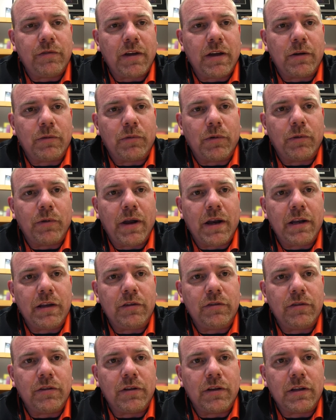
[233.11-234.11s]
and we're ready
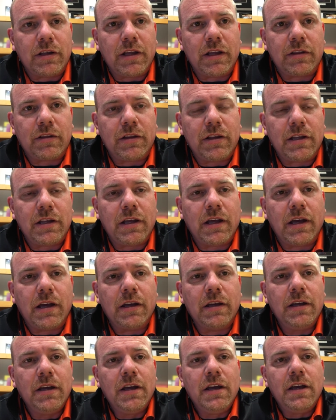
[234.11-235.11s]
to
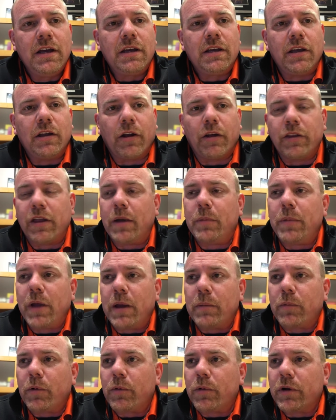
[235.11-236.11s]
get all that
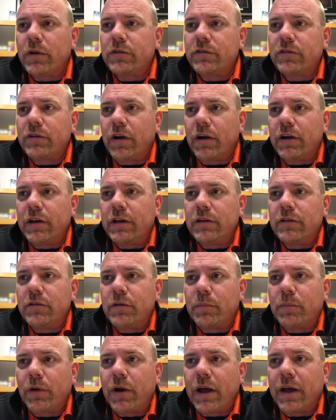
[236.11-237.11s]
paperwork starting
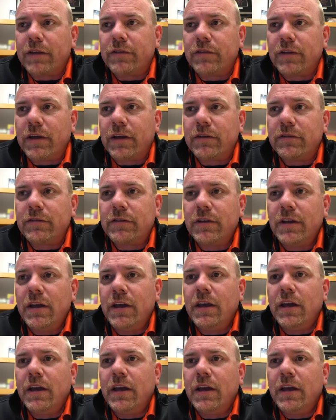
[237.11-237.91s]
to process.